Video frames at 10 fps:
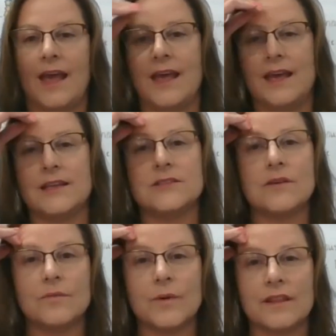And
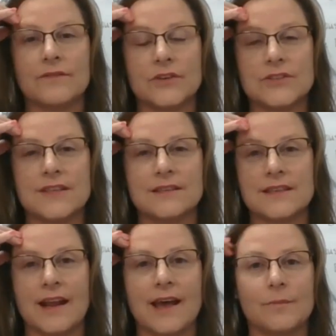one of the first things
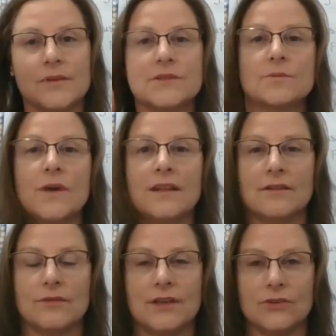that happens when
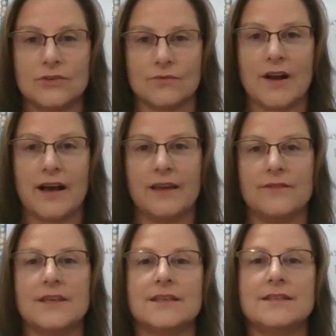the readers
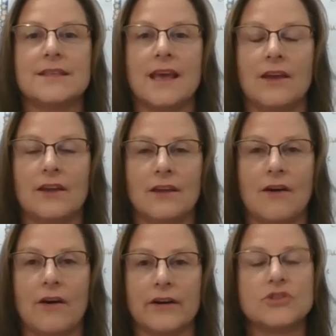arrive is they
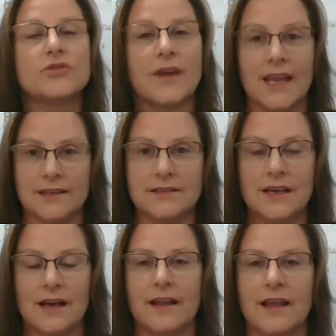are
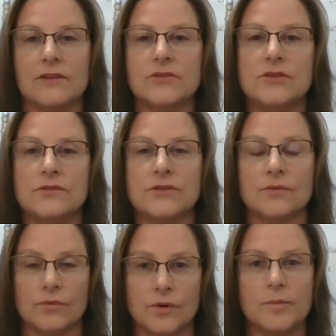trained on how to use
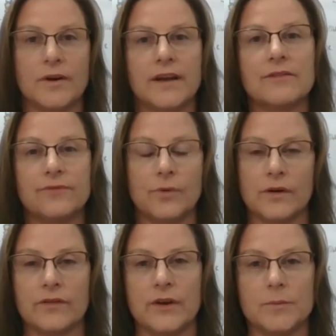the rubric
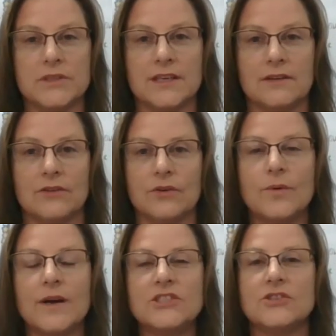for their particular
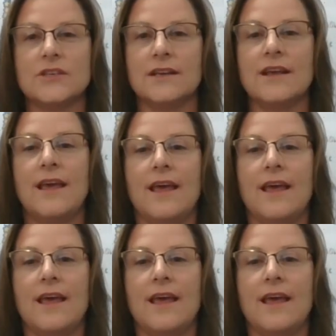question.